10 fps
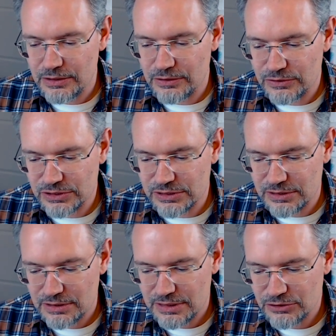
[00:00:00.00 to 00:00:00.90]
just
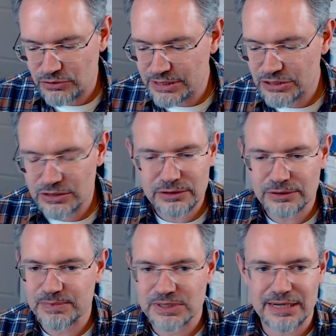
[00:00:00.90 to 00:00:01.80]
the
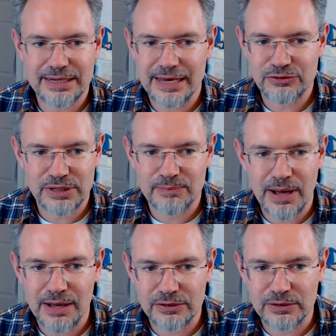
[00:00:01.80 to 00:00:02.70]
traditional psychiatric
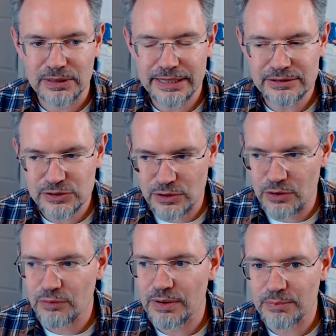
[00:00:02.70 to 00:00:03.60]
model is
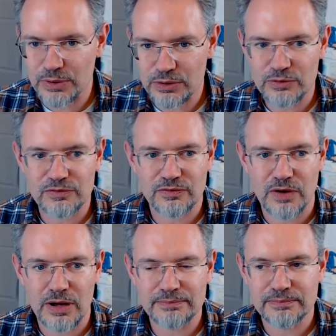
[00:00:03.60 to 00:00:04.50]
so removed
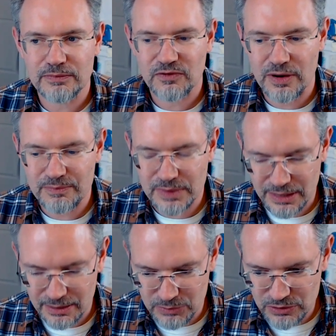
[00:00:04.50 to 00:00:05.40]
from the
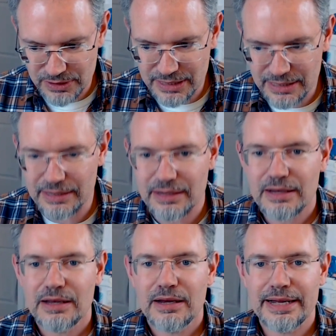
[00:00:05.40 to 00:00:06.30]
community.
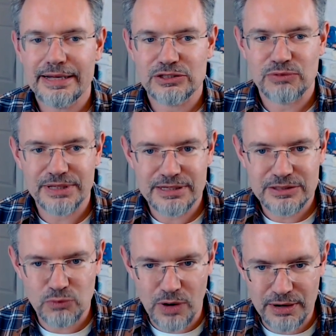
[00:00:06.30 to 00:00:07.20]
It's really
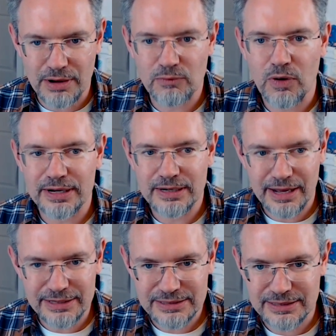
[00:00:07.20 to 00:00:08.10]
this one-on-one,
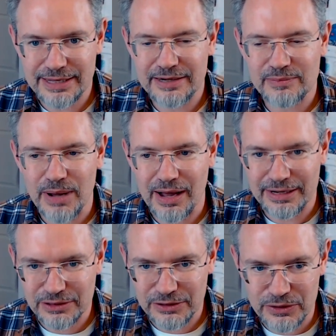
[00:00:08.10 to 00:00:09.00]
isolated,
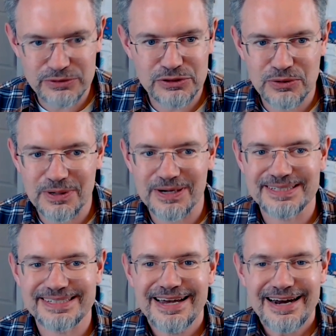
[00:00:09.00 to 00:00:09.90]
behind closed
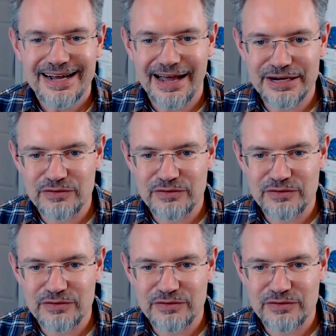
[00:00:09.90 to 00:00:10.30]
doors kind of